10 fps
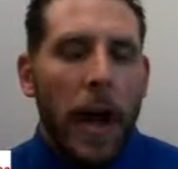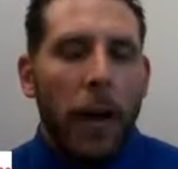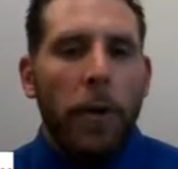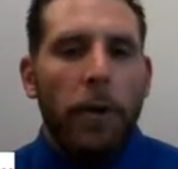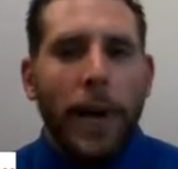
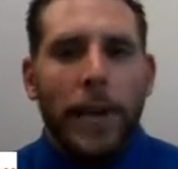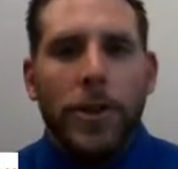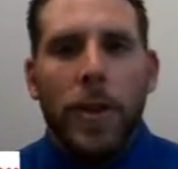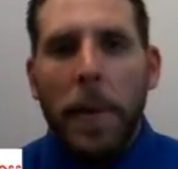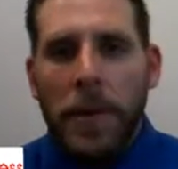and we find
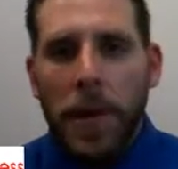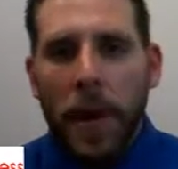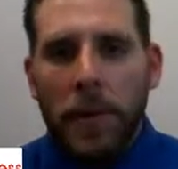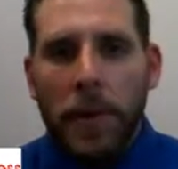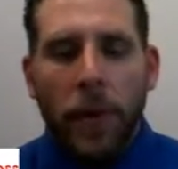you the best
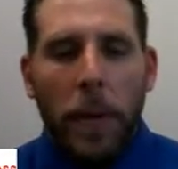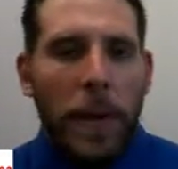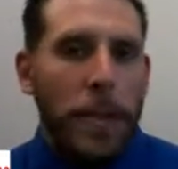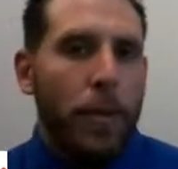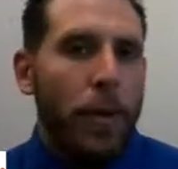coverage for the
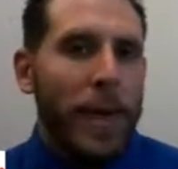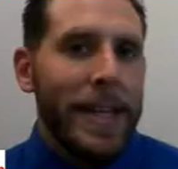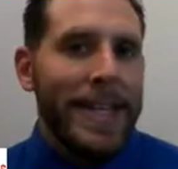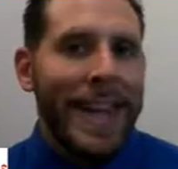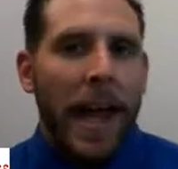best
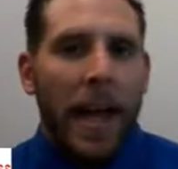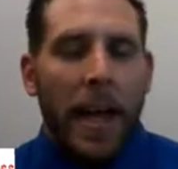price.